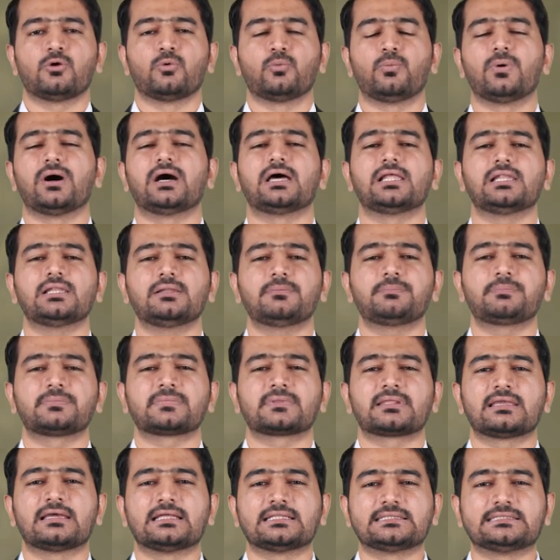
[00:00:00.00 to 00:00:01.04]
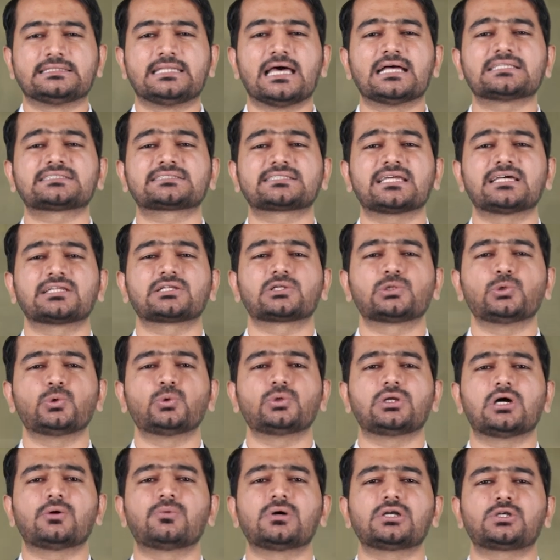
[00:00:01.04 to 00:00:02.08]
Well, that's
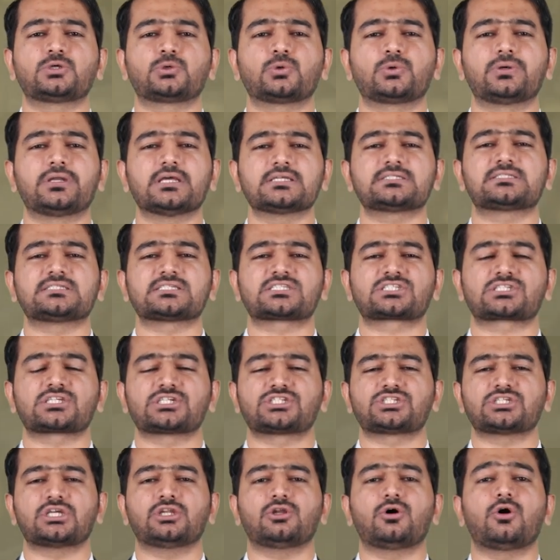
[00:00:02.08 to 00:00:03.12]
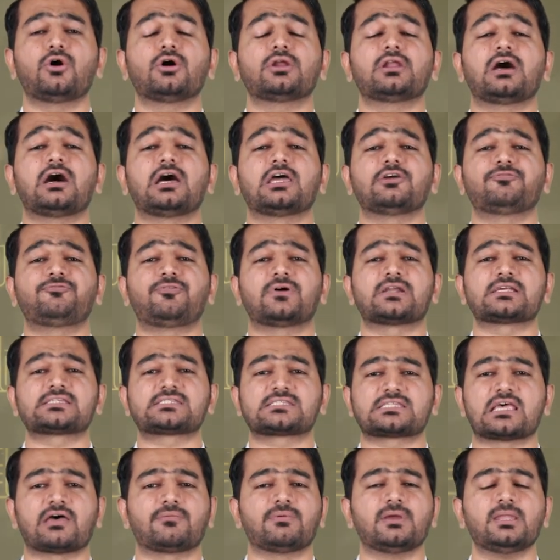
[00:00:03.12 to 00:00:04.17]
conclude our today's discussion on IFRS
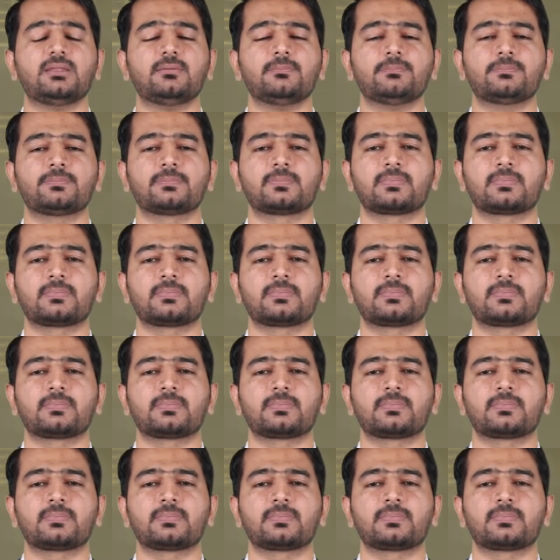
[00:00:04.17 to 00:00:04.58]
7,